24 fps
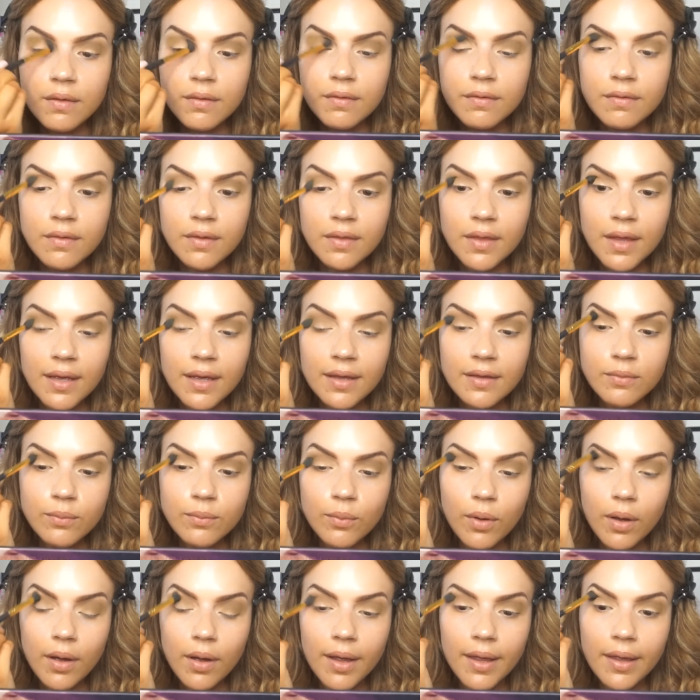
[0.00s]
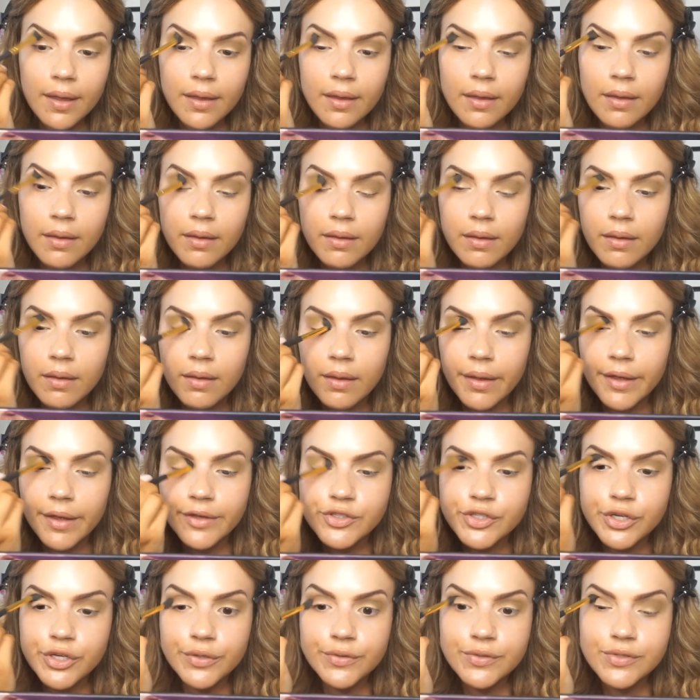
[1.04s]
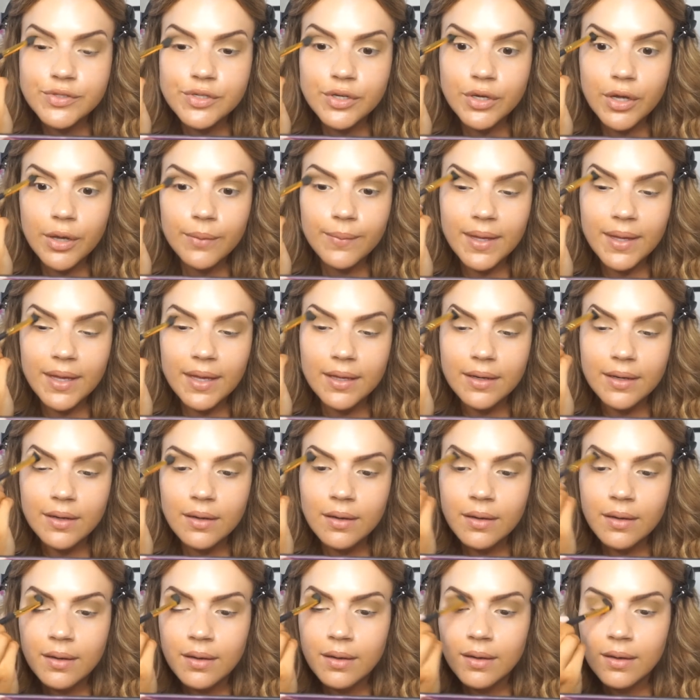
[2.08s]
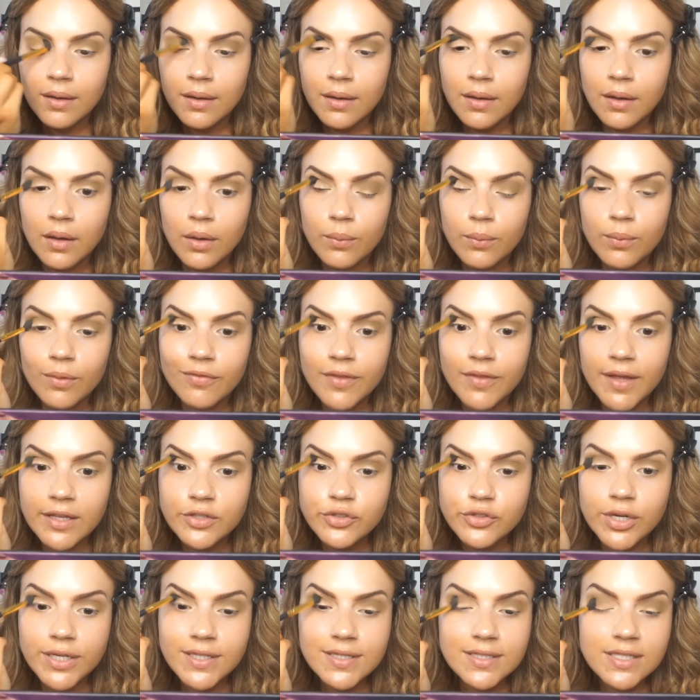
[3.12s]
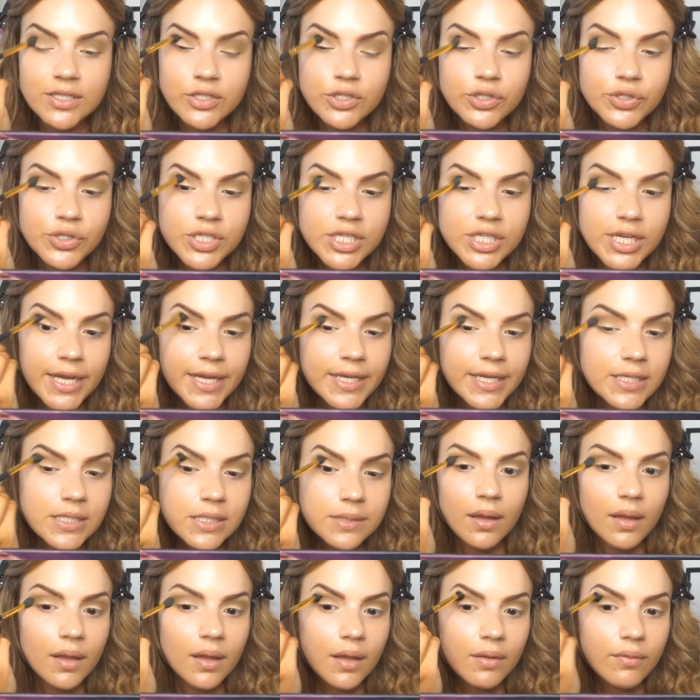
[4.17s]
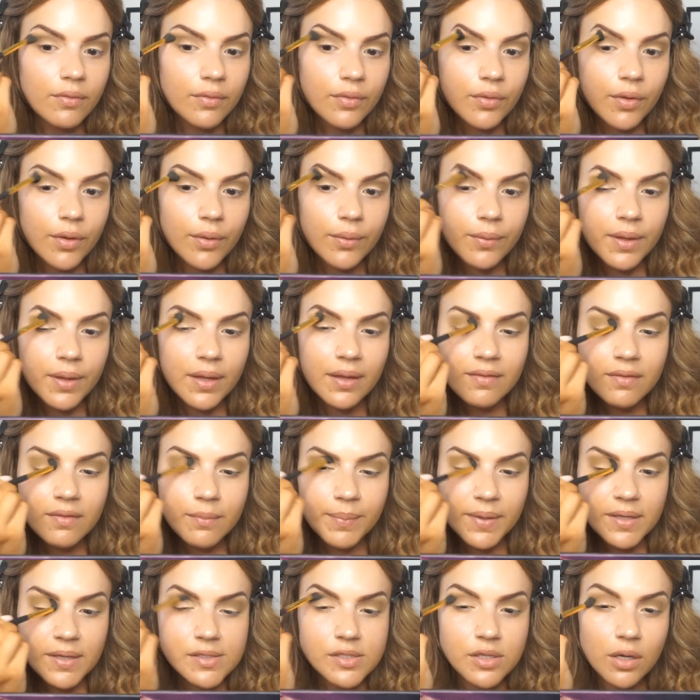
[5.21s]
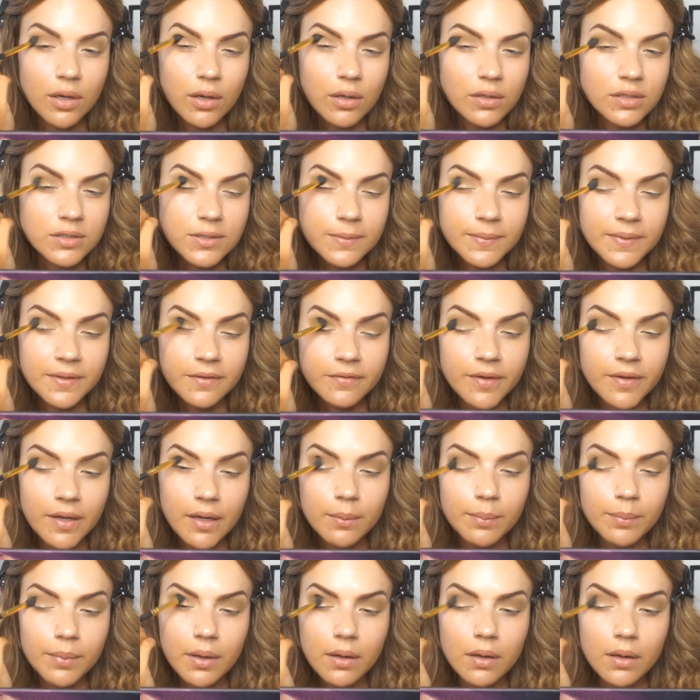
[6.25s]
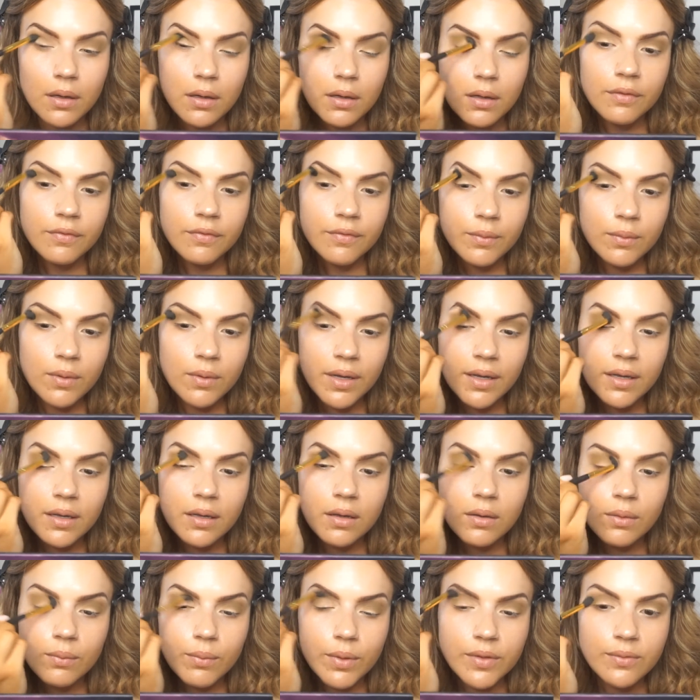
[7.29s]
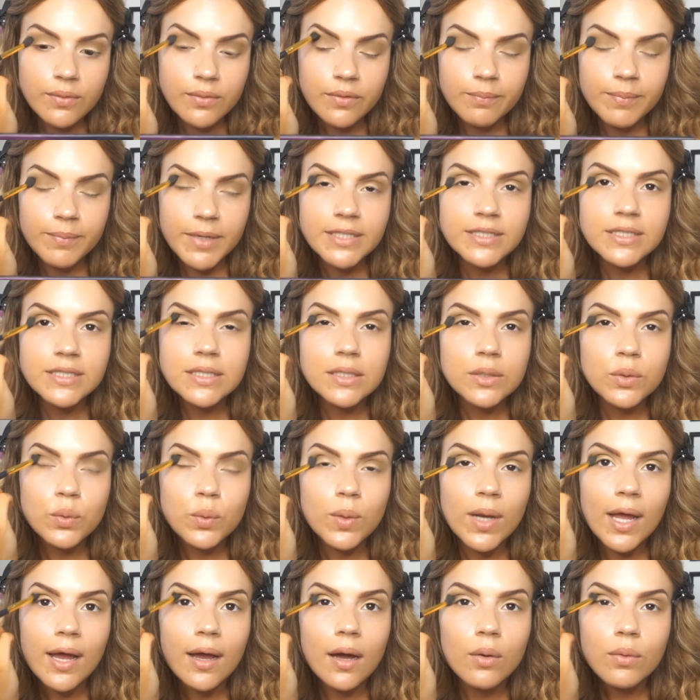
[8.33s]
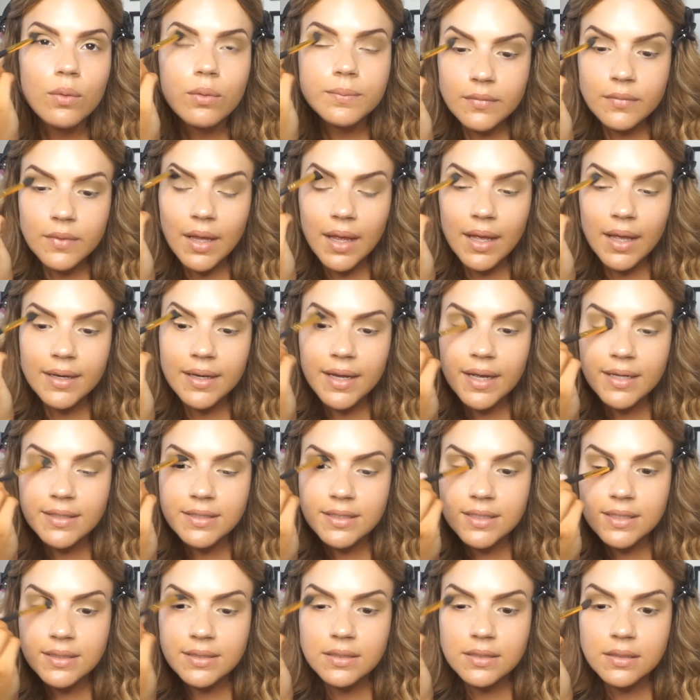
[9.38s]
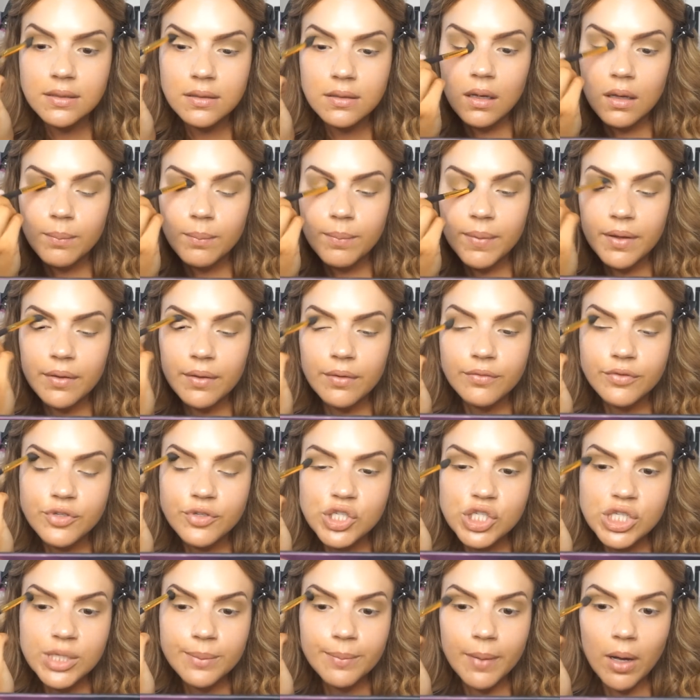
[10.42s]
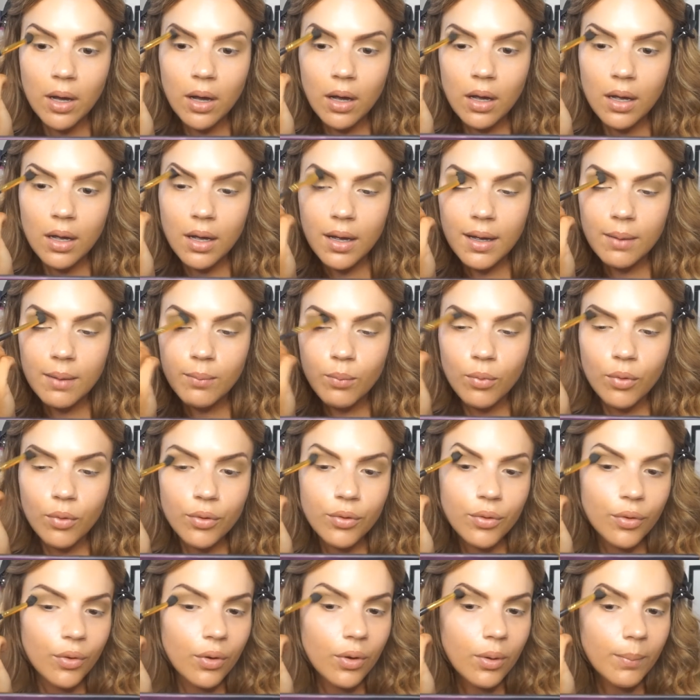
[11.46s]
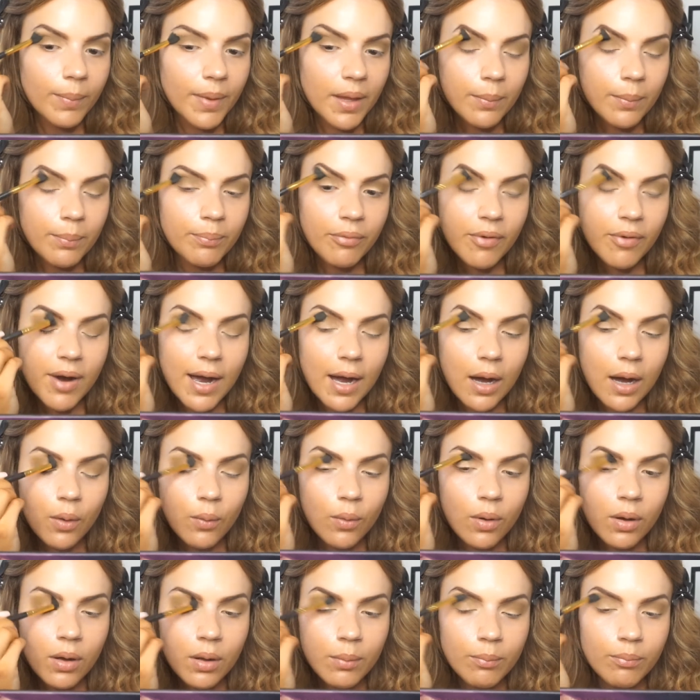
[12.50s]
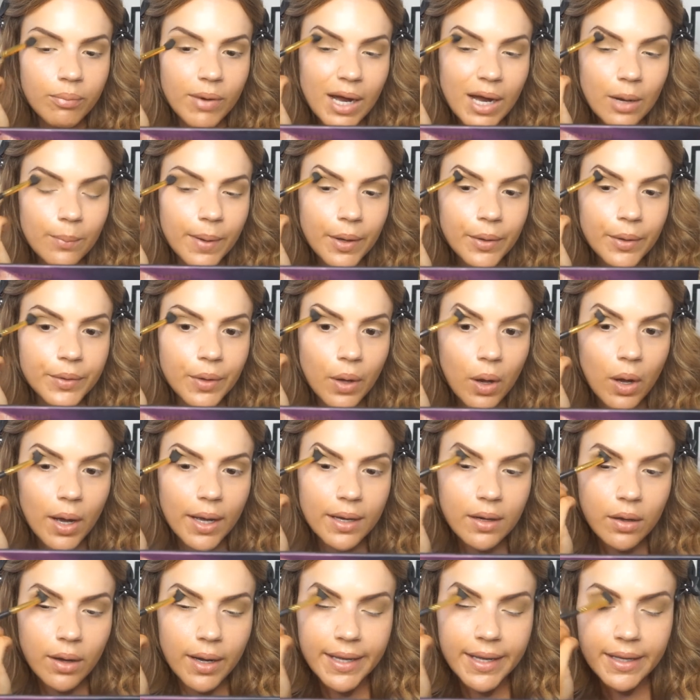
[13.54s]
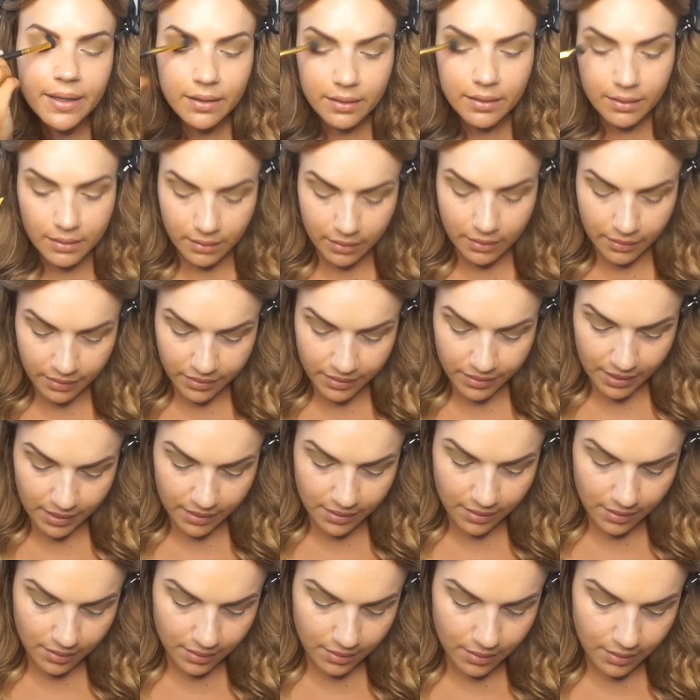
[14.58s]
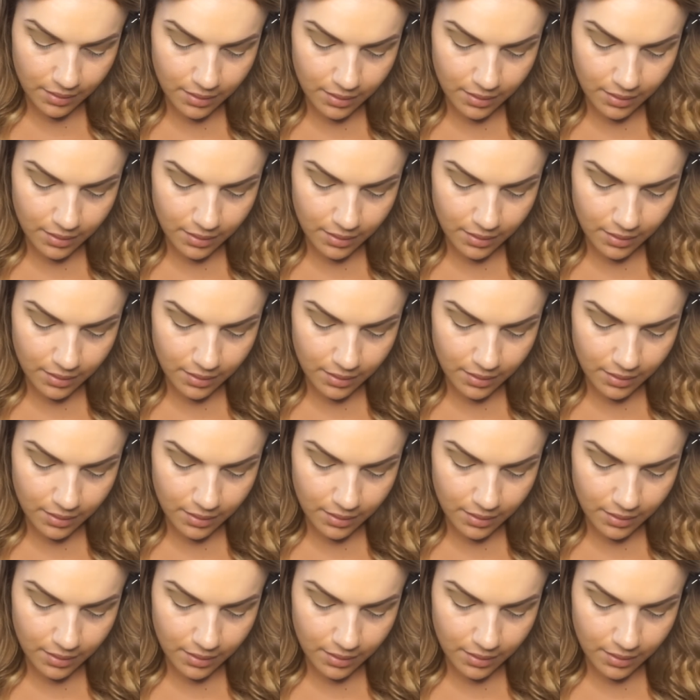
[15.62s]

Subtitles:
So that is why I chose to go in with that transition shade, even though it is a bit dark to be fair. But I feel like once we've blended it all out and added a bit of shimmer and whatnot, a bit of brow bone highlight, I think